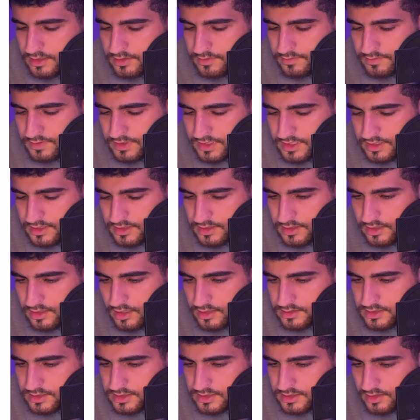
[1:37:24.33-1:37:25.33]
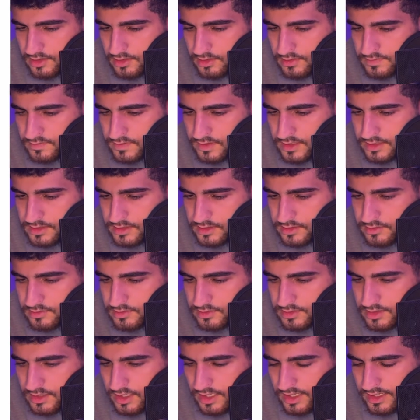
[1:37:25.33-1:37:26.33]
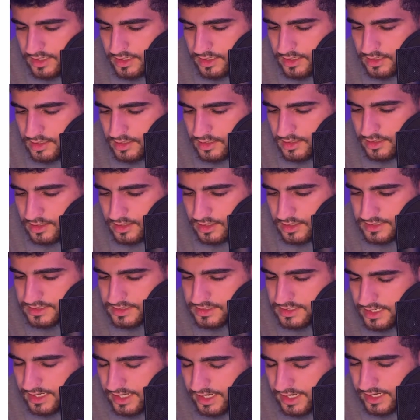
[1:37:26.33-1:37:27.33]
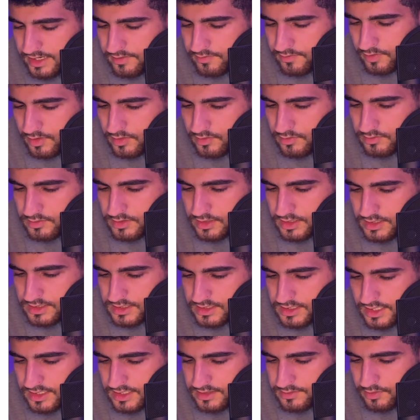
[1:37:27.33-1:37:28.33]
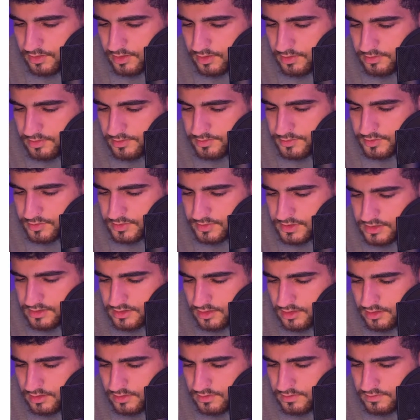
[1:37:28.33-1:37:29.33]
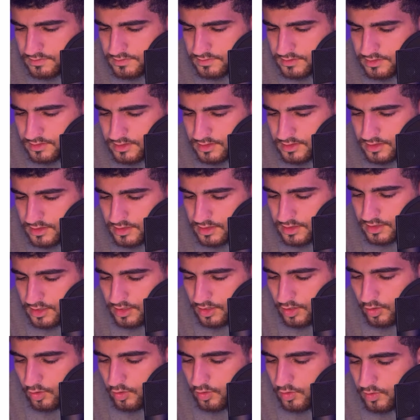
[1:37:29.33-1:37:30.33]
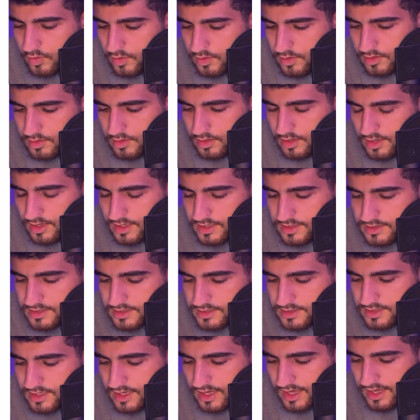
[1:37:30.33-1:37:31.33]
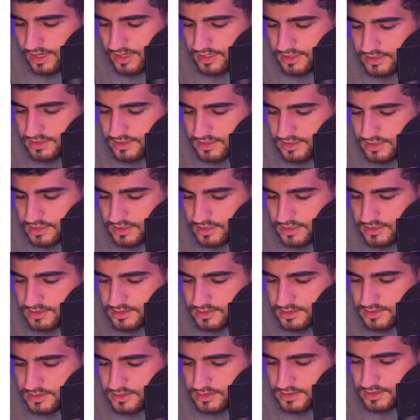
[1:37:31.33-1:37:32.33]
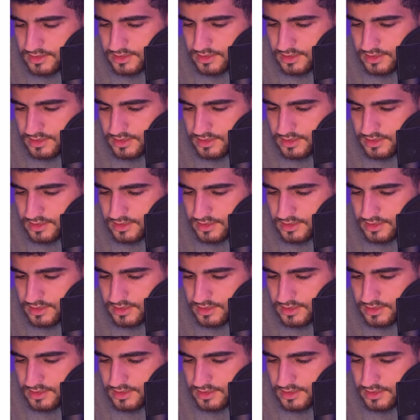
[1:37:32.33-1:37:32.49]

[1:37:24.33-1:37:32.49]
we cannot solve that today. Is there anyone who needs that problem to be solved? Oh, and the tag is